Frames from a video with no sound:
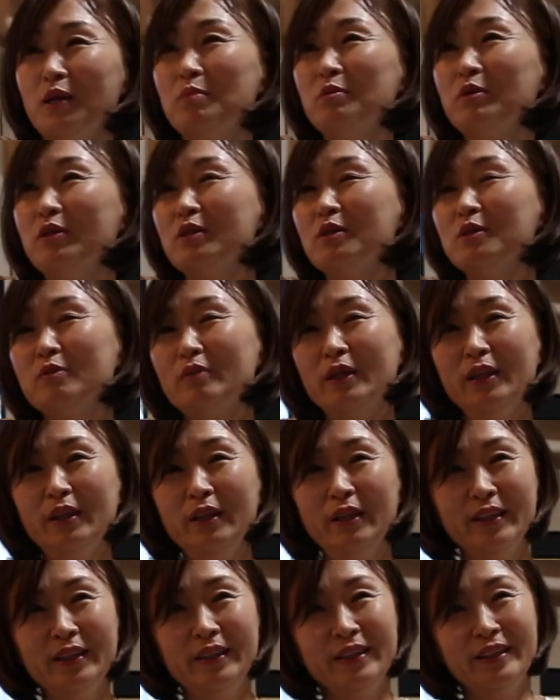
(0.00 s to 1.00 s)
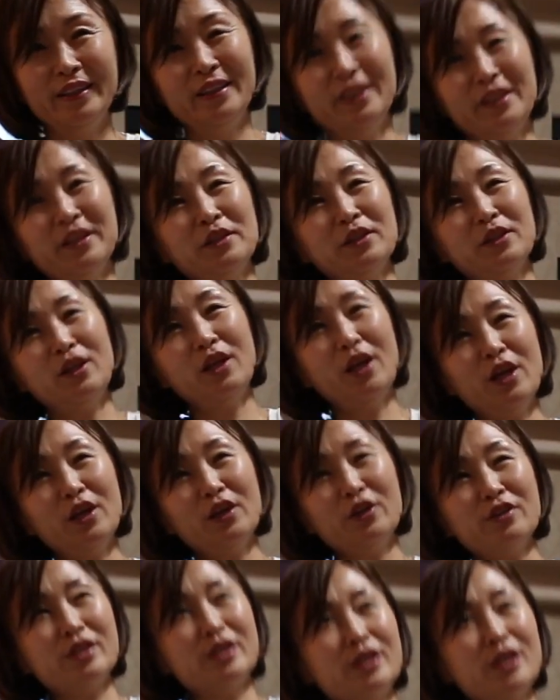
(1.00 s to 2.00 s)
love this one.
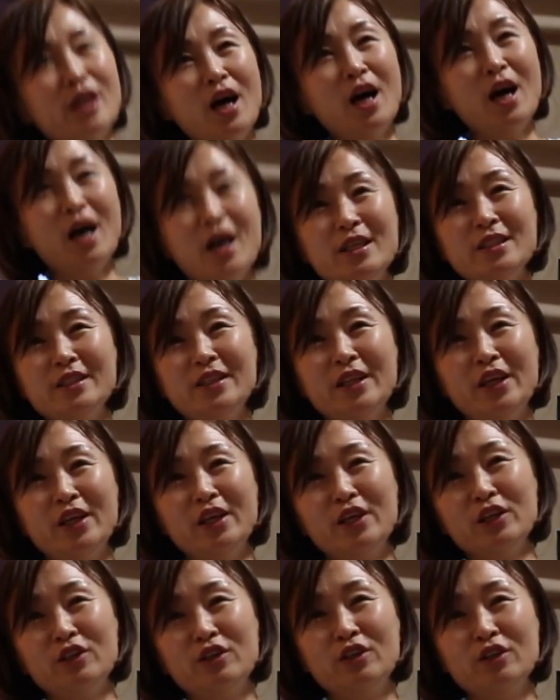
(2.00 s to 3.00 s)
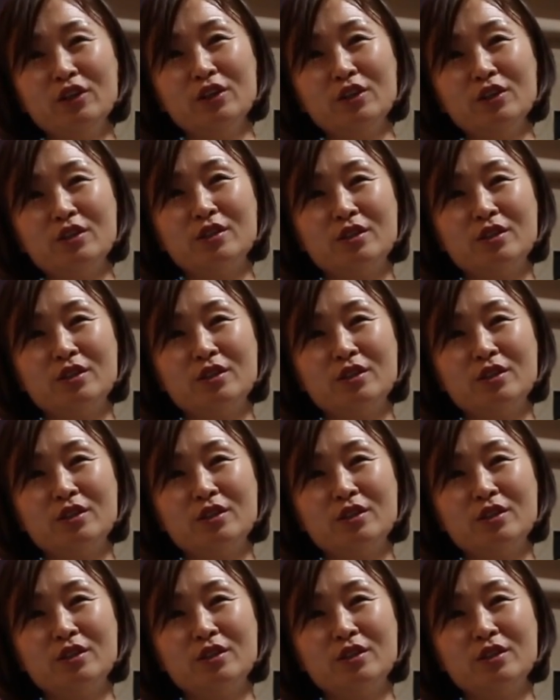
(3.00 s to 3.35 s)
Thank you, son. Thank you,